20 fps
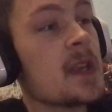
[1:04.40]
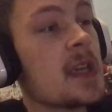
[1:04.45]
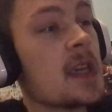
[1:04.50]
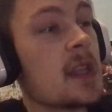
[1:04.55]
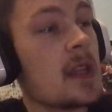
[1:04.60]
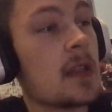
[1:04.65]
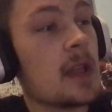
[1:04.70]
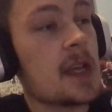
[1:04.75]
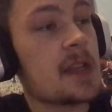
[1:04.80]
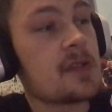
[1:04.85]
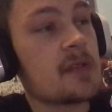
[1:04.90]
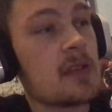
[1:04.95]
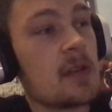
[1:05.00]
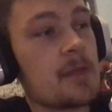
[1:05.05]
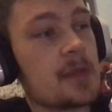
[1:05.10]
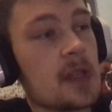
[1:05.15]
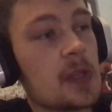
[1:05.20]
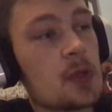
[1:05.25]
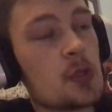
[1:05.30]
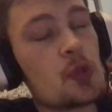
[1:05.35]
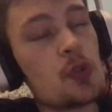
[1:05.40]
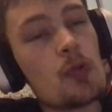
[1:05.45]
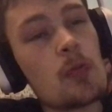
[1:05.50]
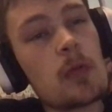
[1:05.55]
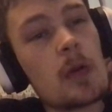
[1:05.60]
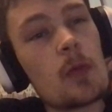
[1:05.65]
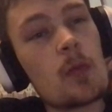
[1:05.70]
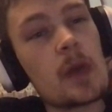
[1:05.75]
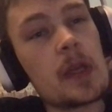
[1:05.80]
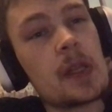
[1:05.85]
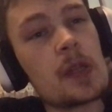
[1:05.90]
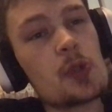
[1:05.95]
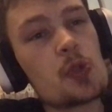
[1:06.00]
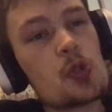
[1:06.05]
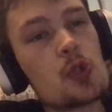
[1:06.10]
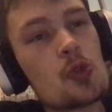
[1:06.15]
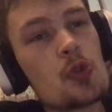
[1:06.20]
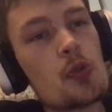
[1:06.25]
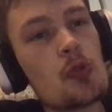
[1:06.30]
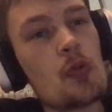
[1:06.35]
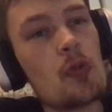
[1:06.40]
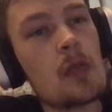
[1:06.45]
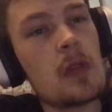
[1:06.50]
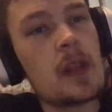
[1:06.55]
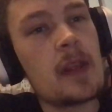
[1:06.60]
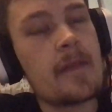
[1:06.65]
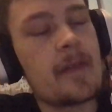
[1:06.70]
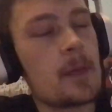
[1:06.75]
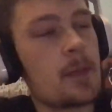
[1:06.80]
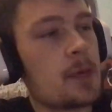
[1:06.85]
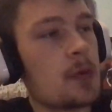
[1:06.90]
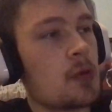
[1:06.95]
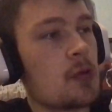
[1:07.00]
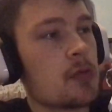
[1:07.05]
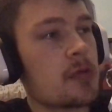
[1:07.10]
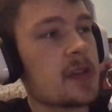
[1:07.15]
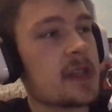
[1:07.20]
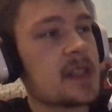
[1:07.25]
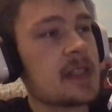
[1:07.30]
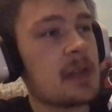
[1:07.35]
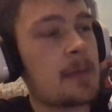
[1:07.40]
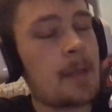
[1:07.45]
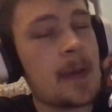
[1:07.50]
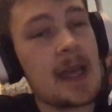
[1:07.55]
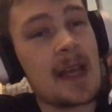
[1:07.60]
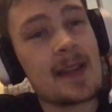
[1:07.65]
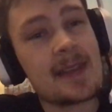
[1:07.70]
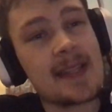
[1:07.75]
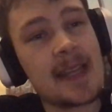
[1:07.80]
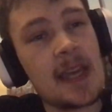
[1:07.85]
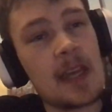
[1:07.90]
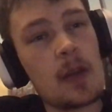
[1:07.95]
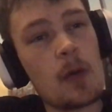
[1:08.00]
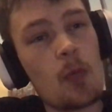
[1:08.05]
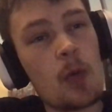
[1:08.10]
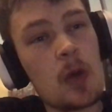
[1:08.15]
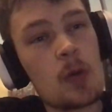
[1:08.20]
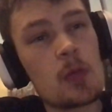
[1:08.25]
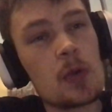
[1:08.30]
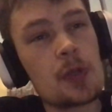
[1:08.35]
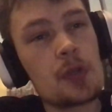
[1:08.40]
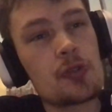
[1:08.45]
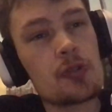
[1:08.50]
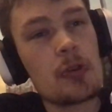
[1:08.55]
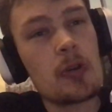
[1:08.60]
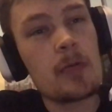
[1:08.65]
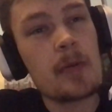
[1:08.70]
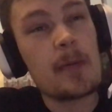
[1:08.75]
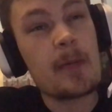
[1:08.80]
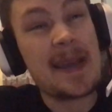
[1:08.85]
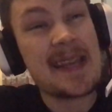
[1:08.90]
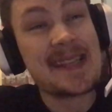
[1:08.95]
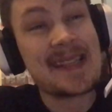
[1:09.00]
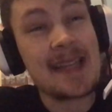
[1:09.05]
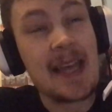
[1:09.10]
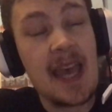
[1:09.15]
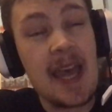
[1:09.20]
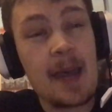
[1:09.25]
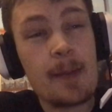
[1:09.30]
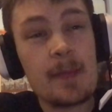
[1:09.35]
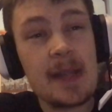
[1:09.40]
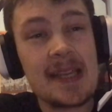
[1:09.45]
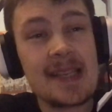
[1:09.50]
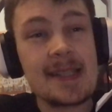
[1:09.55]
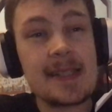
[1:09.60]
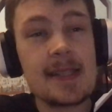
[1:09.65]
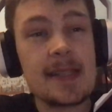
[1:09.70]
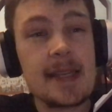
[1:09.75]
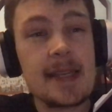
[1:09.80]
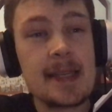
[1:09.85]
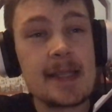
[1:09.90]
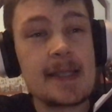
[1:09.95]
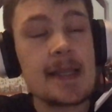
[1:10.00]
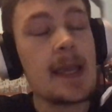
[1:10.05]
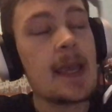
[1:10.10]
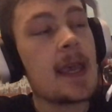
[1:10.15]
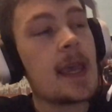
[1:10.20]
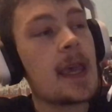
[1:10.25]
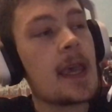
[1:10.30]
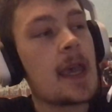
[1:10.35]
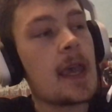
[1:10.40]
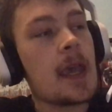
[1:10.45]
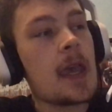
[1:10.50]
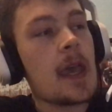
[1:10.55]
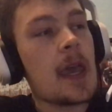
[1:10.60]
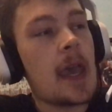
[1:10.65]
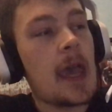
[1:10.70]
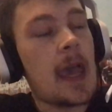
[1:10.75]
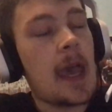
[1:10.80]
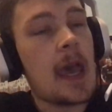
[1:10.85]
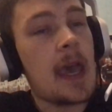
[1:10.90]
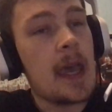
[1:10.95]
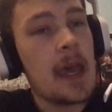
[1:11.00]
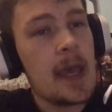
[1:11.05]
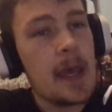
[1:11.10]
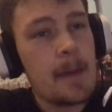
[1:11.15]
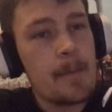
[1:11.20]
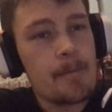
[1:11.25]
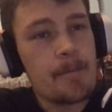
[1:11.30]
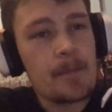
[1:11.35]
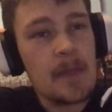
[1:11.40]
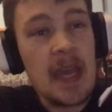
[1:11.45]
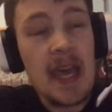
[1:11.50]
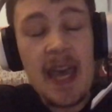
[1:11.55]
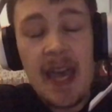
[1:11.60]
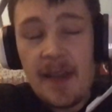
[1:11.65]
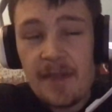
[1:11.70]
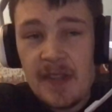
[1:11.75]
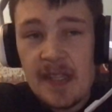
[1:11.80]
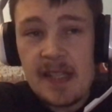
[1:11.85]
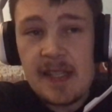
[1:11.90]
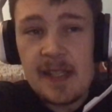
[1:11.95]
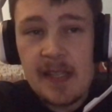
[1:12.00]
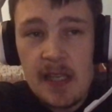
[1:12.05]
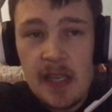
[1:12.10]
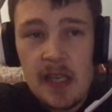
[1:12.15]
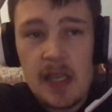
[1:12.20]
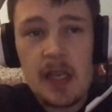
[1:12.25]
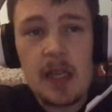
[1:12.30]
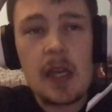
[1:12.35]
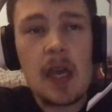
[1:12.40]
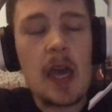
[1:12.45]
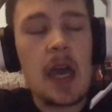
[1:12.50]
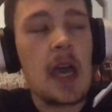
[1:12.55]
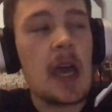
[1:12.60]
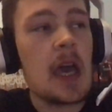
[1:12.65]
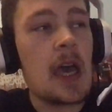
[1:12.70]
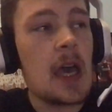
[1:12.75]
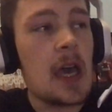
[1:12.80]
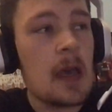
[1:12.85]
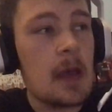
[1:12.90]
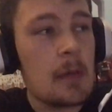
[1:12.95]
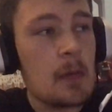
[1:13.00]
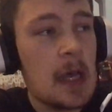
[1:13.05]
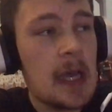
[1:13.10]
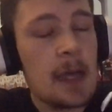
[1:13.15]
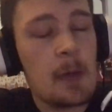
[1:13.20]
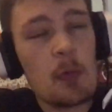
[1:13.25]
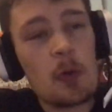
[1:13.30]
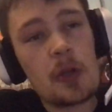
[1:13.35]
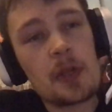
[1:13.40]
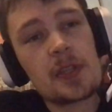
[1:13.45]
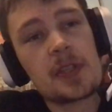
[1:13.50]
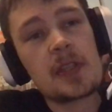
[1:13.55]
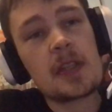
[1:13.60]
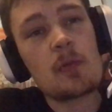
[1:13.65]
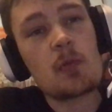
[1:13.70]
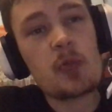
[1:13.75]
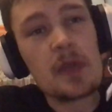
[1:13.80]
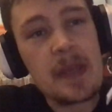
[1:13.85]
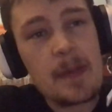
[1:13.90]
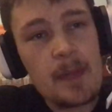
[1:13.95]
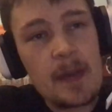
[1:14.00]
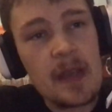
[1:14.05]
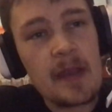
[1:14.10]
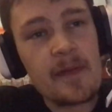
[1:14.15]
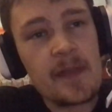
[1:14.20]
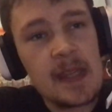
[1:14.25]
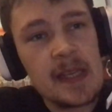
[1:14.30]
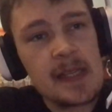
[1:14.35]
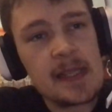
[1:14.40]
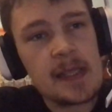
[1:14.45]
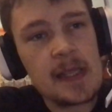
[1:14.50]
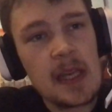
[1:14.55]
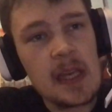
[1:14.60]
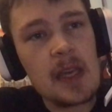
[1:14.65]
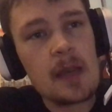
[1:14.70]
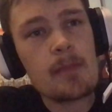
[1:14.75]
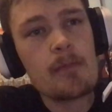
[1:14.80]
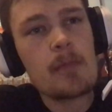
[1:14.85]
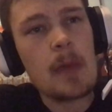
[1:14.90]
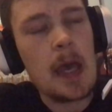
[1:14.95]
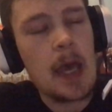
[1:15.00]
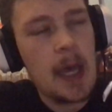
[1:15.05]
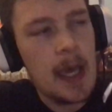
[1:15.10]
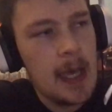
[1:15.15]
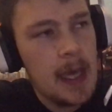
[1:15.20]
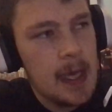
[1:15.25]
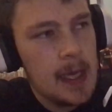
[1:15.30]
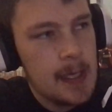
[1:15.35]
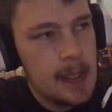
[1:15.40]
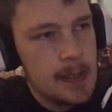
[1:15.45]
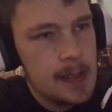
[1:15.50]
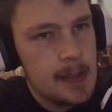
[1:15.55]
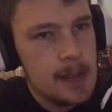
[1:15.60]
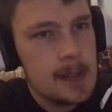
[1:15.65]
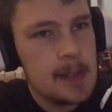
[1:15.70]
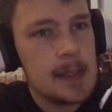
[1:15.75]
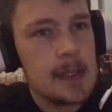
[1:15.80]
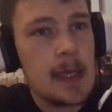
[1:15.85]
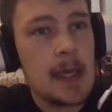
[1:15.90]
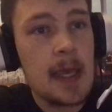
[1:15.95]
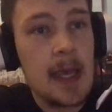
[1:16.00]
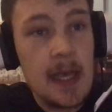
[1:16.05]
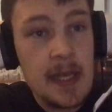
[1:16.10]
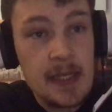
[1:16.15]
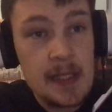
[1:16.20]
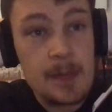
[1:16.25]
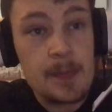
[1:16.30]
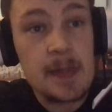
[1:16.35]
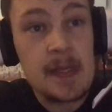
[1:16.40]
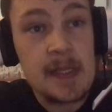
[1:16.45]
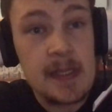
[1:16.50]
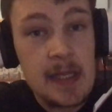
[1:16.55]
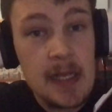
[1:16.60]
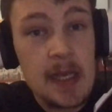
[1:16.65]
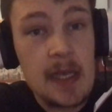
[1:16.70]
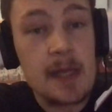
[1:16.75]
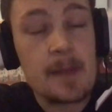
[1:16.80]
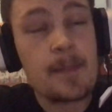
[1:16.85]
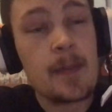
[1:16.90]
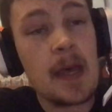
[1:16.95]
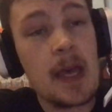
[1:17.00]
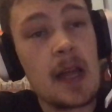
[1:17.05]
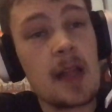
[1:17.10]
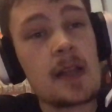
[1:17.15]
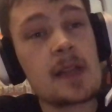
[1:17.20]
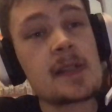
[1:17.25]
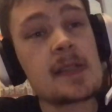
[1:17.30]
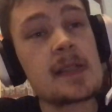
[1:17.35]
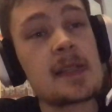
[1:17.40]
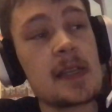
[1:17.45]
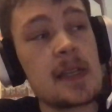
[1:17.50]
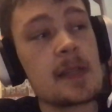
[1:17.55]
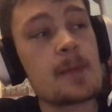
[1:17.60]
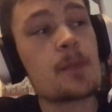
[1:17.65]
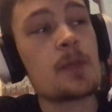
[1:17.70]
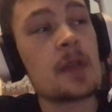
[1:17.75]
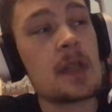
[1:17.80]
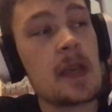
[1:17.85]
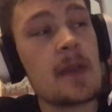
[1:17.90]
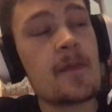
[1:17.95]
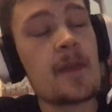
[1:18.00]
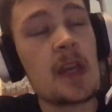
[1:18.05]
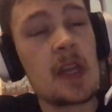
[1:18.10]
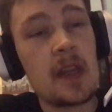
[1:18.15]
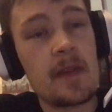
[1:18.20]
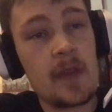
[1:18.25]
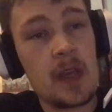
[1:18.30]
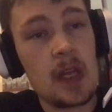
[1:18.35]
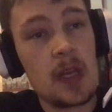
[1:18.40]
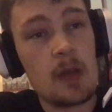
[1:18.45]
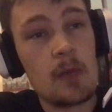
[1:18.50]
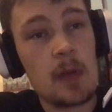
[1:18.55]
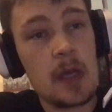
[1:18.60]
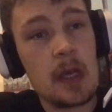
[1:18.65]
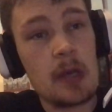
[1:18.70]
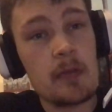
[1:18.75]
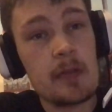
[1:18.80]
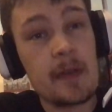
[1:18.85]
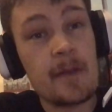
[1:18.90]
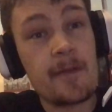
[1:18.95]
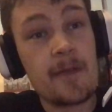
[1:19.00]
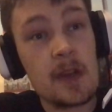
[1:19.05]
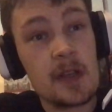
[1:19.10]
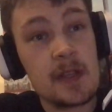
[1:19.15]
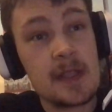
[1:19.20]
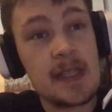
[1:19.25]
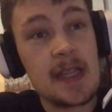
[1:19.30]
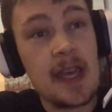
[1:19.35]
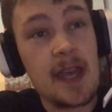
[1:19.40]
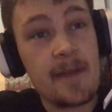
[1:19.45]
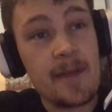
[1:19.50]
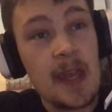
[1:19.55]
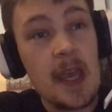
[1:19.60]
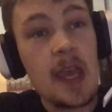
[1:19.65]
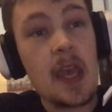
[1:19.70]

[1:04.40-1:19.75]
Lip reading: The last result was a 2-1 win to Liverpool. Crystal Palace getting a 1-1 draw with West Ham last night. I have to say, I watched a wee bit of this game, and it has to be said, Palace did play very, very well in the first half.